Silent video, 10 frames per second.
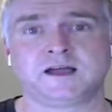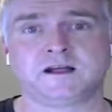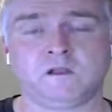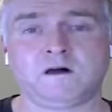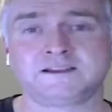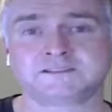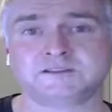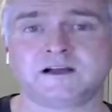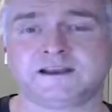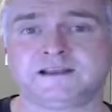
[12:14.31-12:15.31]
a client
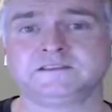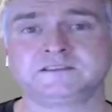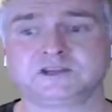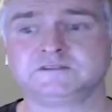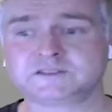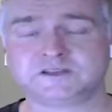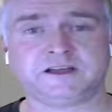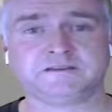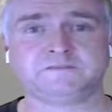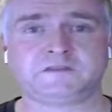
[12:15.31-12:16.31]
side and the server
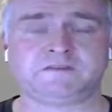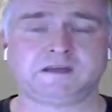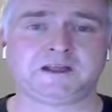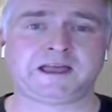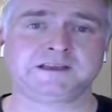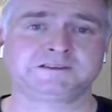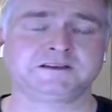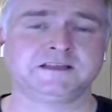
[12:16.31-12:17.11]
side of the application.